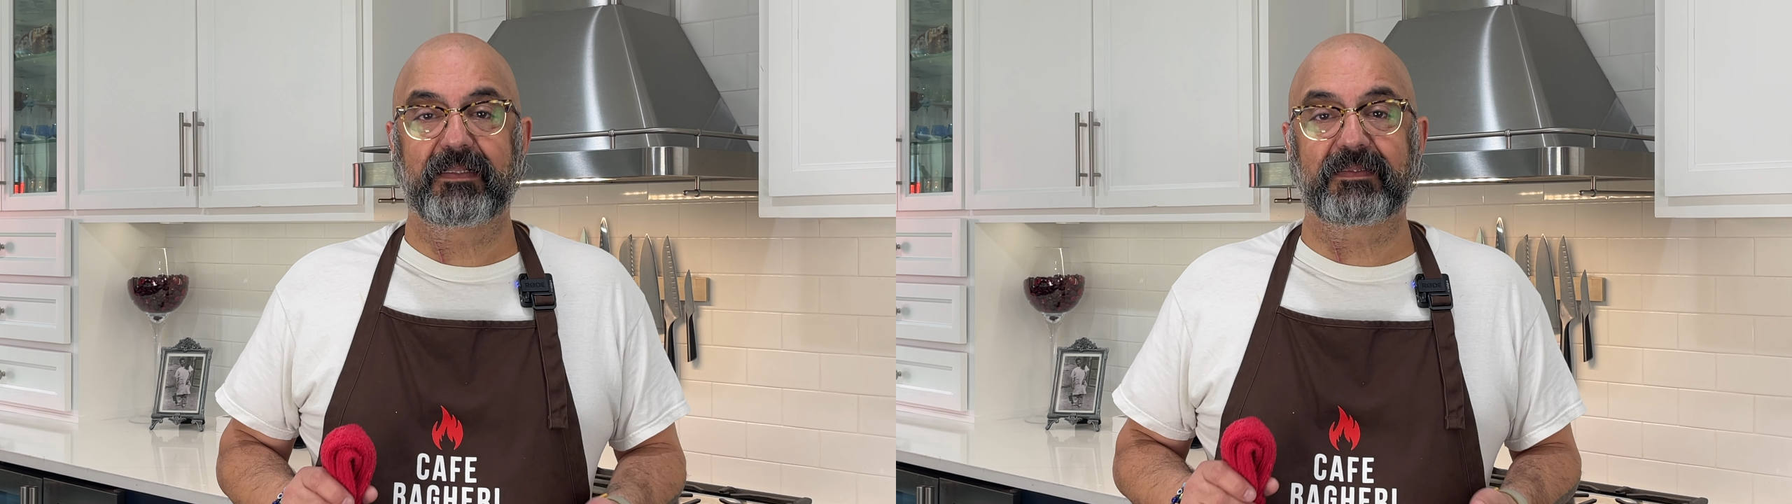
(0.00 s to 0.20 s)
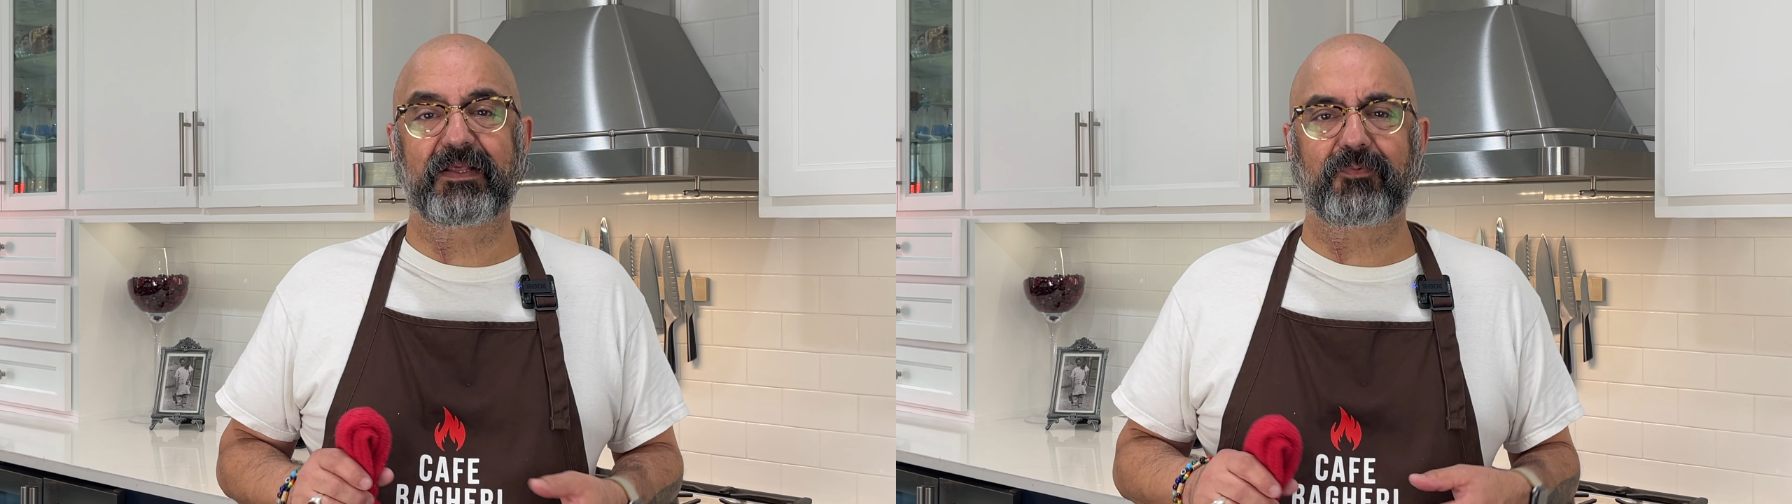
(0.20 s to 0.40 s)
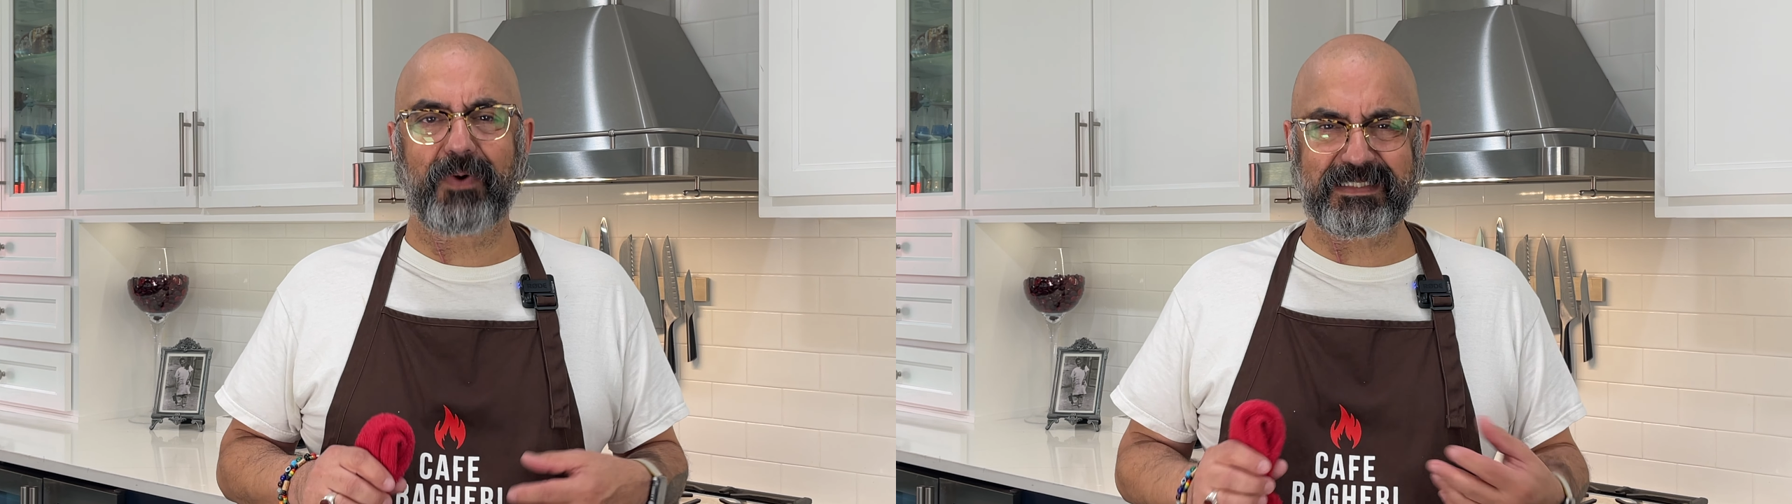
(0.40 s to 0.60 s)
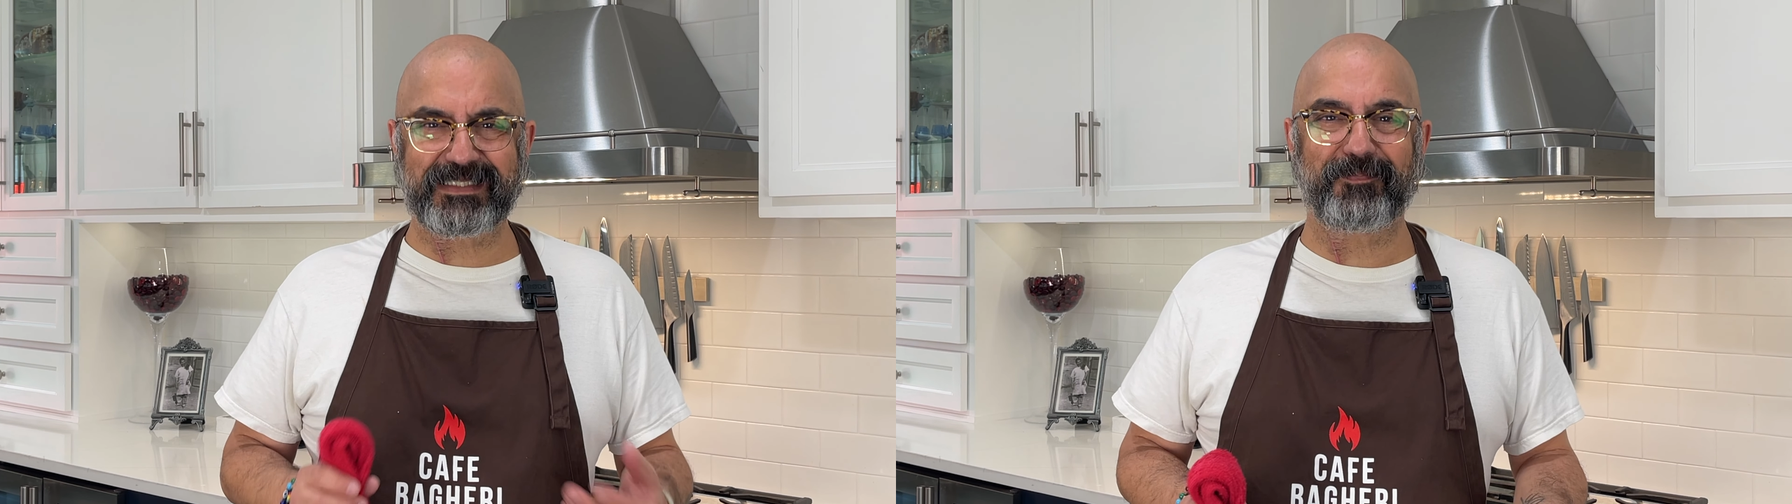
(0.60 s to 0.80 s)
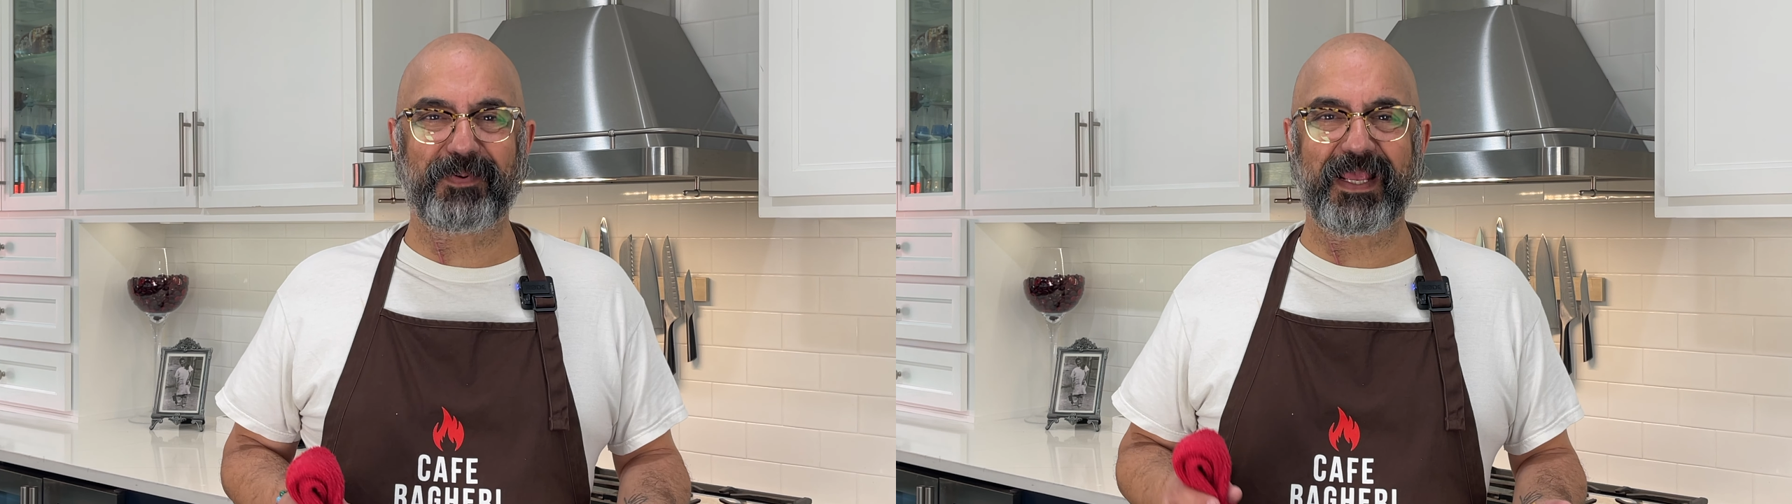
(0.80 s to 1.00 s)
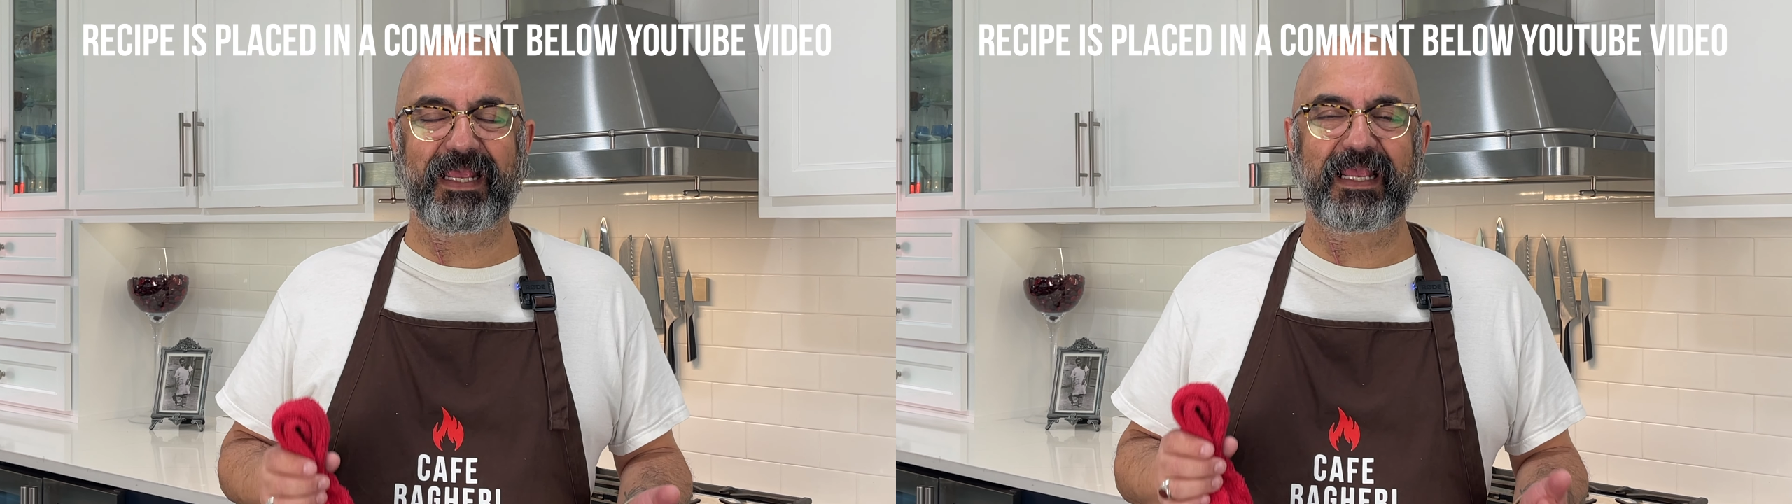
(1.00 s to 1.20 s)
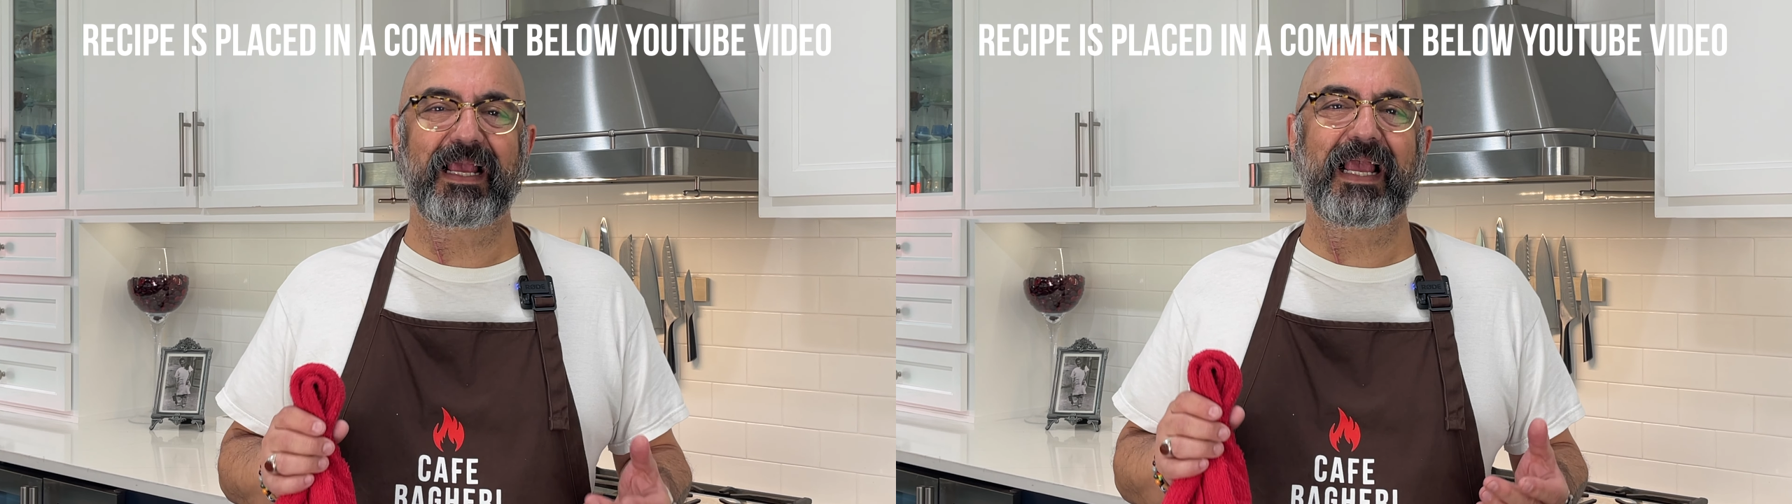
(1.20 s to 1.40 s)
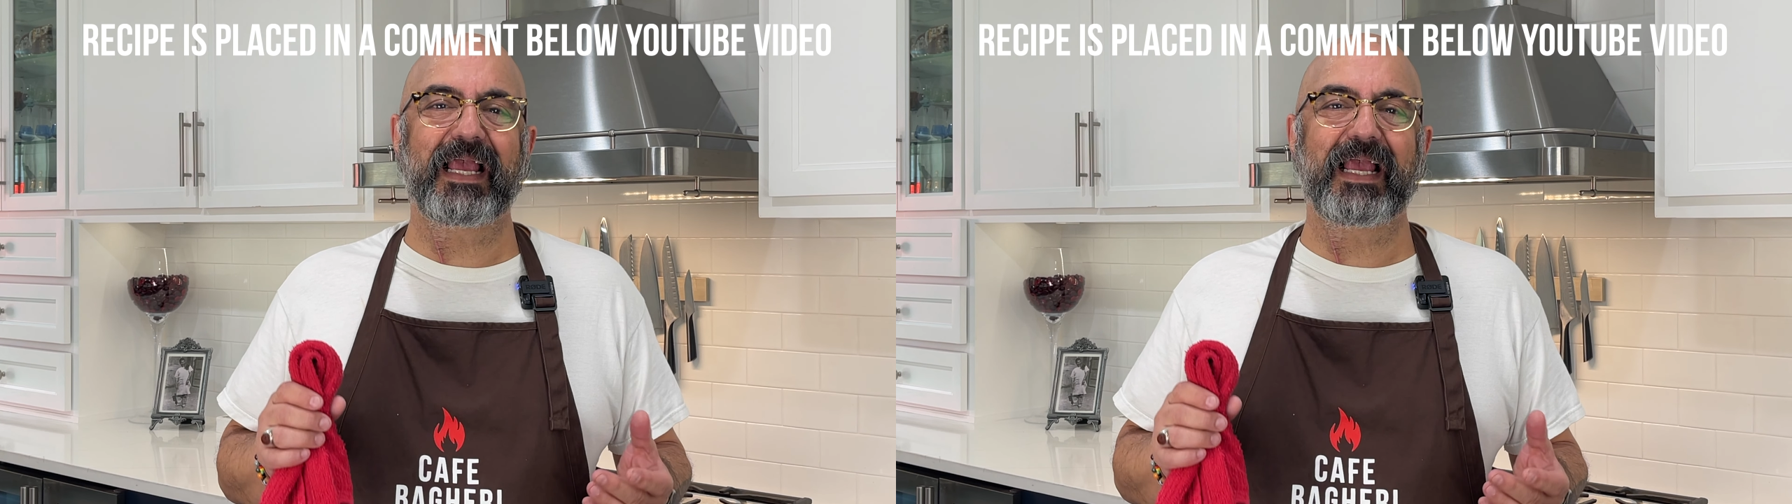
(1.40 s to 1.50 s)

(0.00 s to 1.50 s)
The recipe